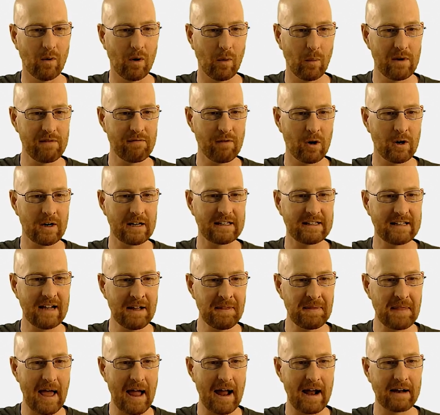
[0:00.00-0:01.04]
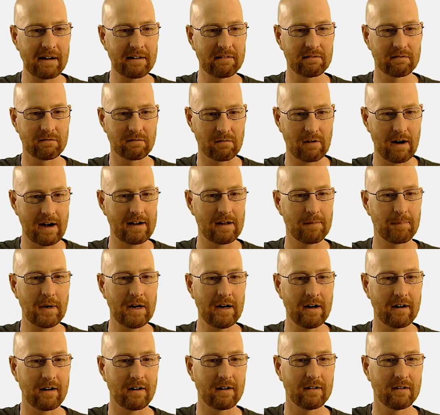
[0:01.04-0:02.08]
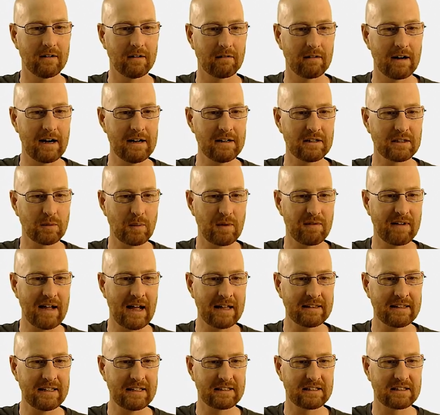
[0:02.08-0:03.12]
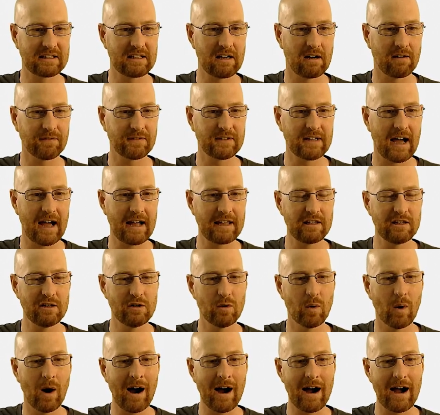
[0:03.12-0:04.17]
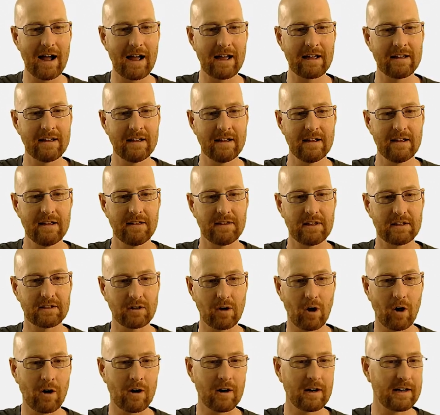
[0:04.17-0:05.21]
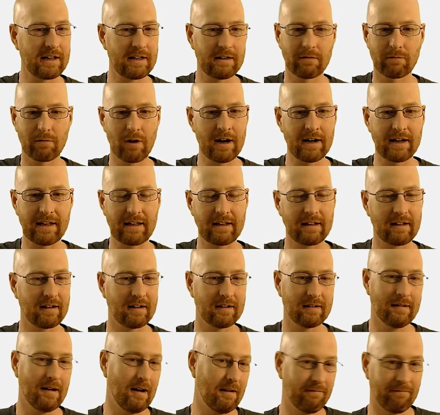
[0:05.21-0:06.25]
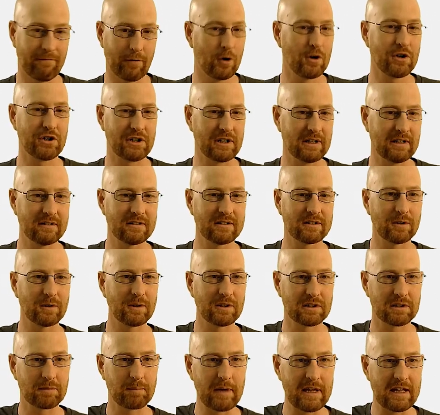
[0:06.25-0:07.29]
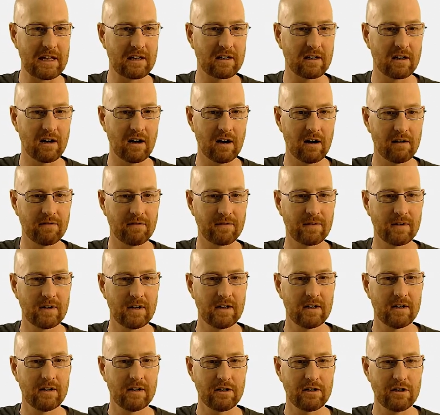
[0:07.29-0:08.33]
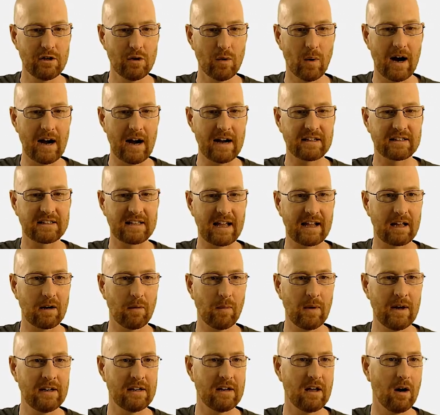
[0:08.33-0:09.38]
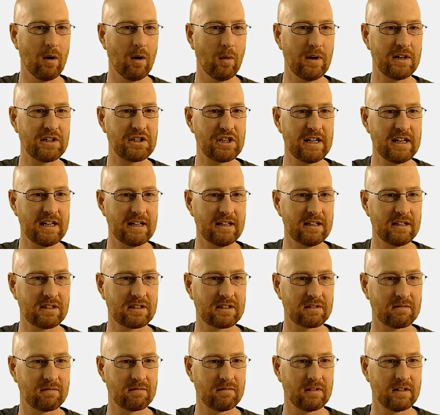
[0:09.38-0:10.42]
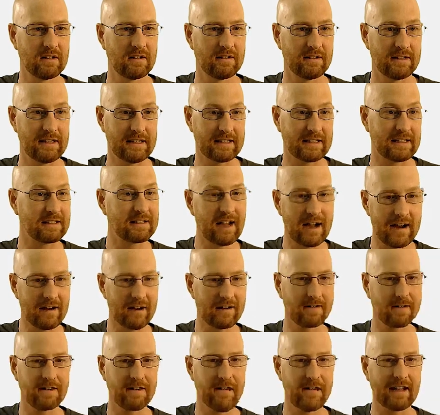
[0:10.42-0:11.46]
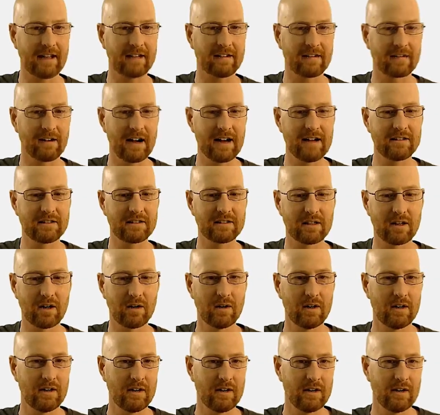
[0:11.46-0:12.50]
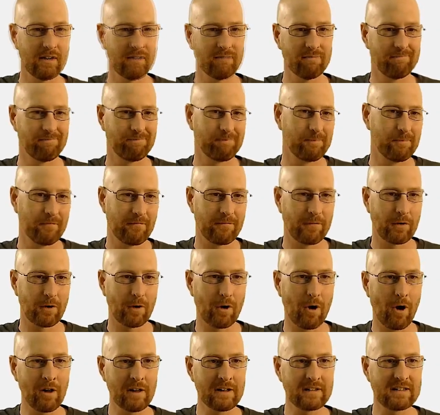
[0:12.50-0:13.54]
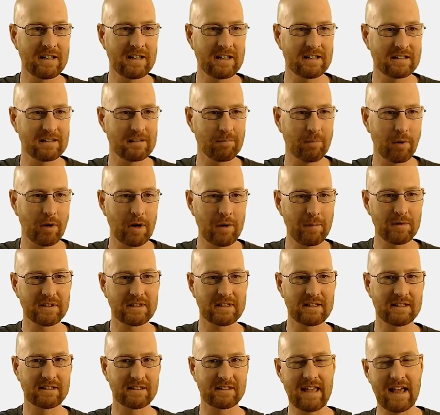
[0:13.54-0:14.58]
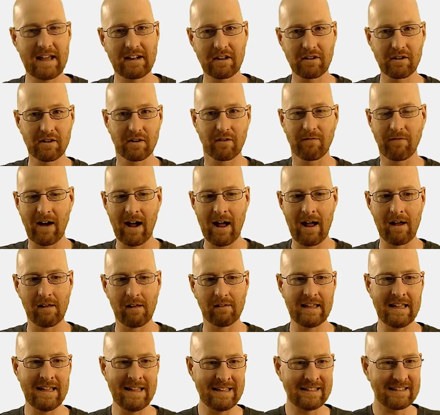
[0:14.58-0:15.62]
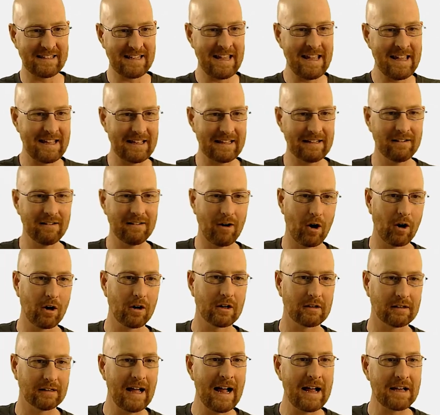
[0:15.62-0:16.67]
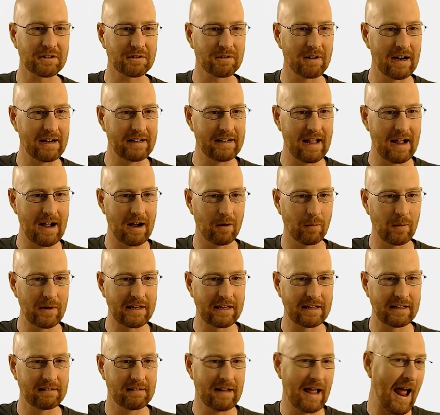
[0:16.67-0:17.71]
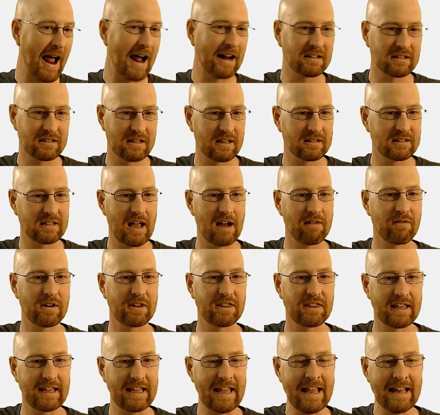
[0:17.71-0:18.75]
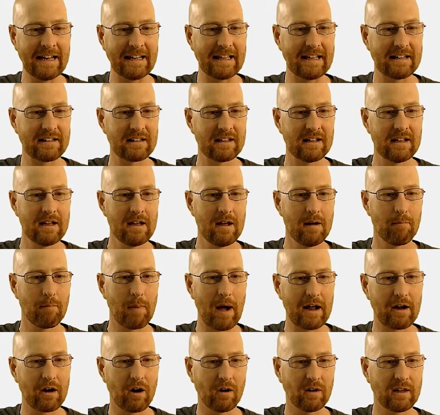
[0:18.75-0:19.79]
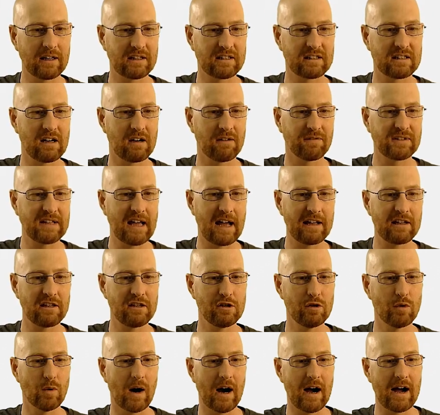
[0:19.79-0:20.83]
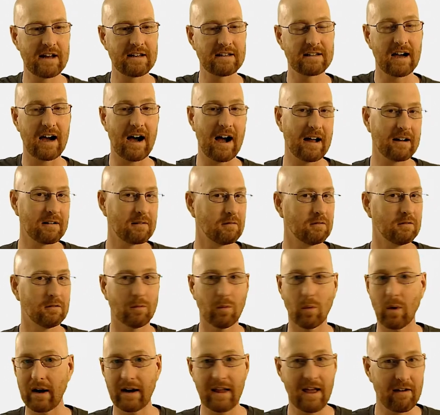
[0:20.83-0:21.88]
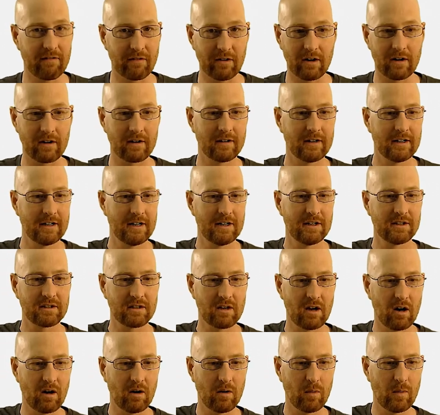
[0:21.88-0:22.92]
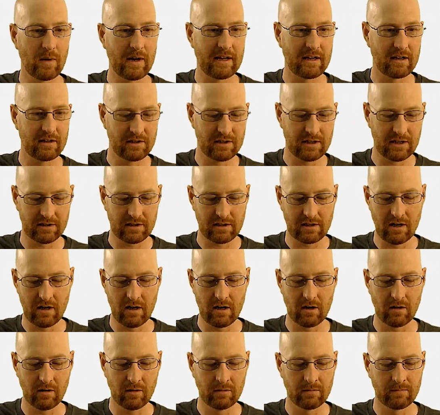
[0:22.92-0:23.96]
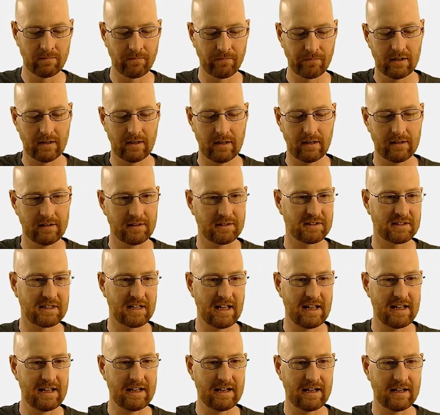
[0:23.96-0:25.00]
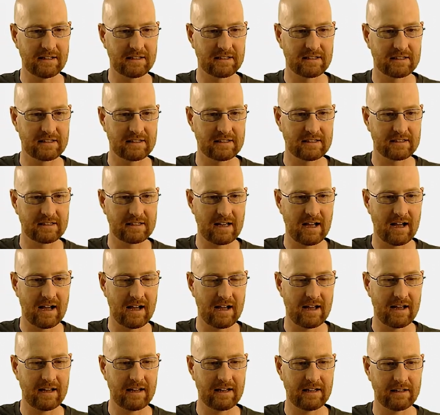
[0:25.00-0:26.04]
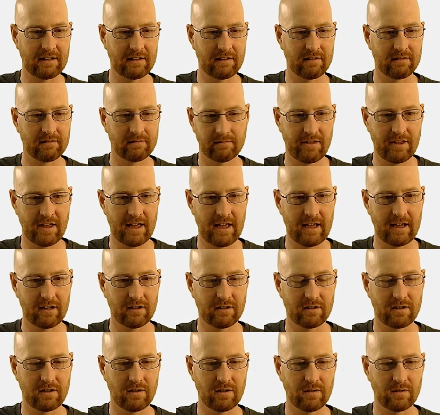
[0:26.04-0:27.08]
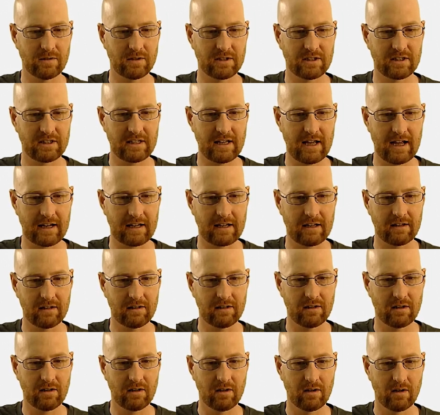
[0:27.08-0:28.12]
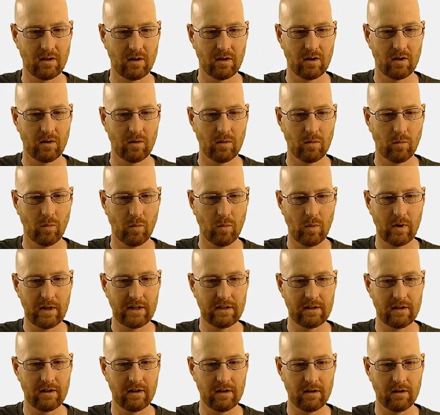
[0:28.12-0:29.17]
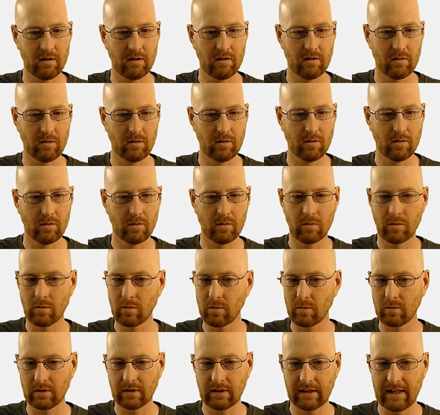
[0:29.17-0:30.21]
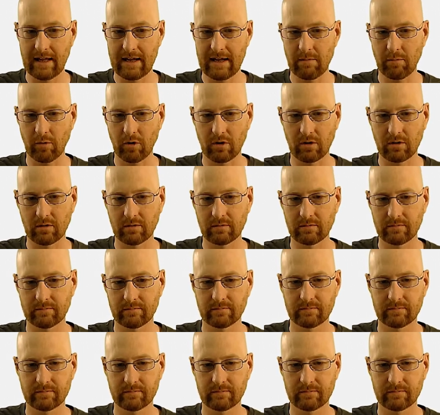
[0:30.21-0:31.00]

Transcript: Well, we've already done that right up here, right? So we've got this self.ui that's already running a, a version, so to speak, of UI second window, which is this entire thing, right? So for all intents and purposes, that other file is in our class right now. We can access everything in it by calling self.ui.whatever. So we could just go, uh, let's say assign thing to second window label.